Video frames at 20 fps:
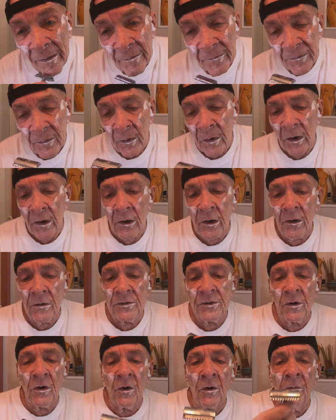For a
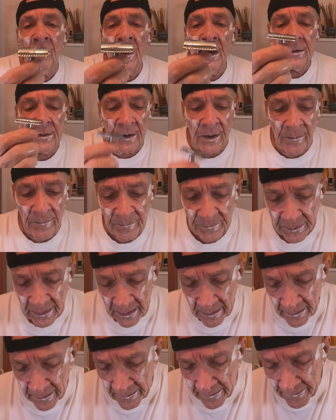close comb razor, I
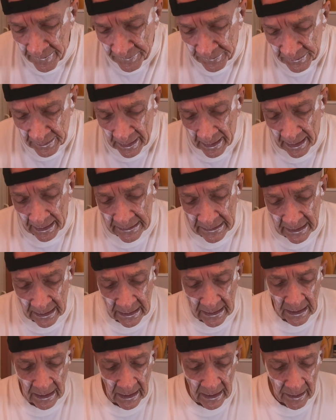
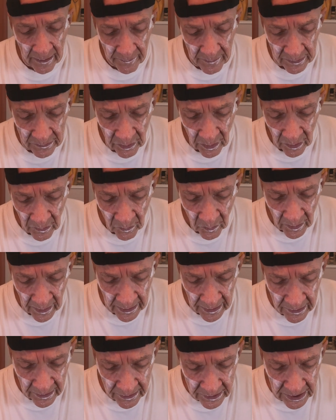think uh, between one
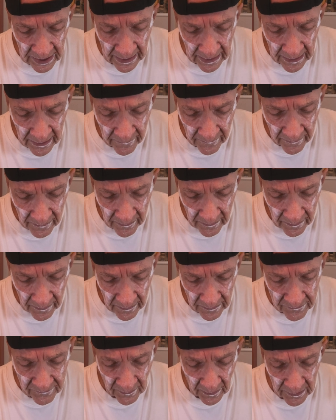and ten,
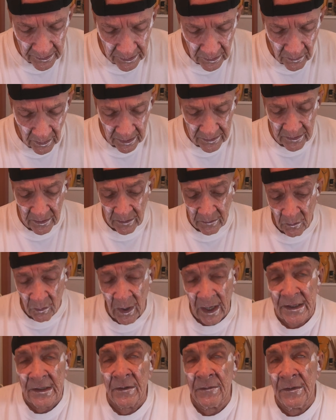as far as
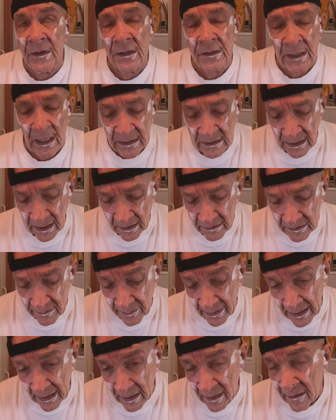aggressiveness, I'd say it's
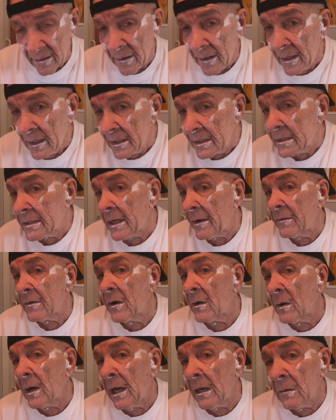about a seven
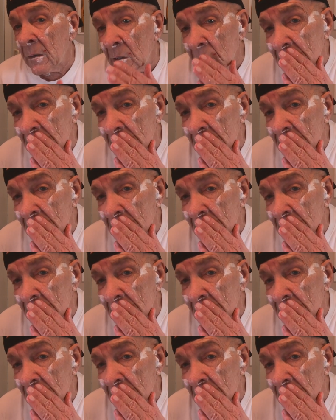or eight.